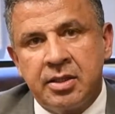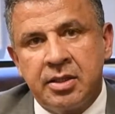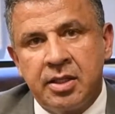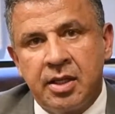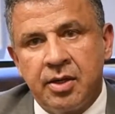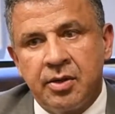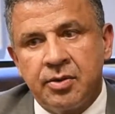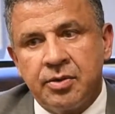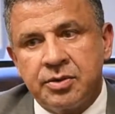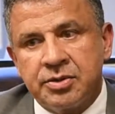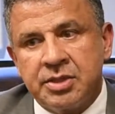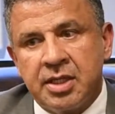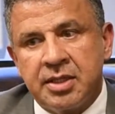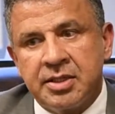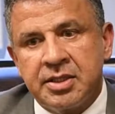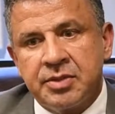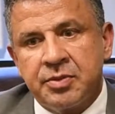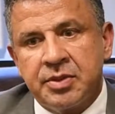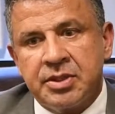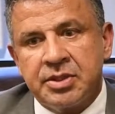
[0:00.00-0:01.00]
clothes
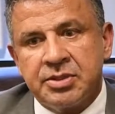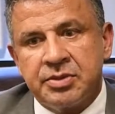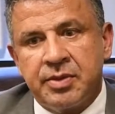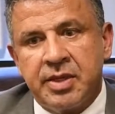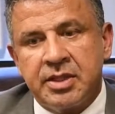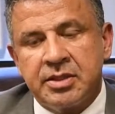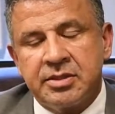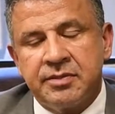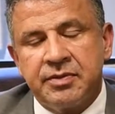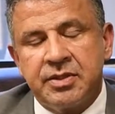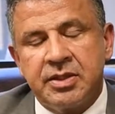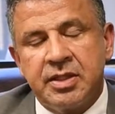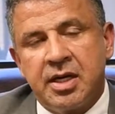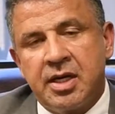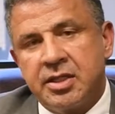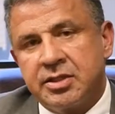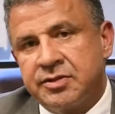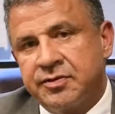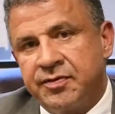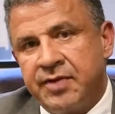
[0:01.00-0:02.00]
with this relatively
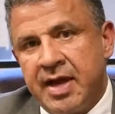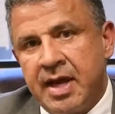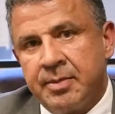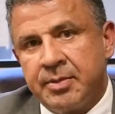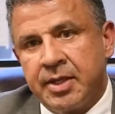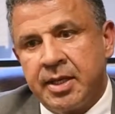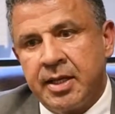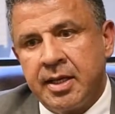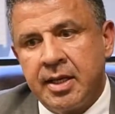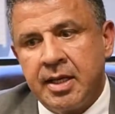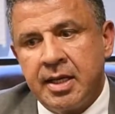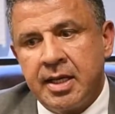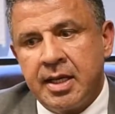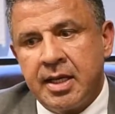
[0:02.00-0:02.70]
large family,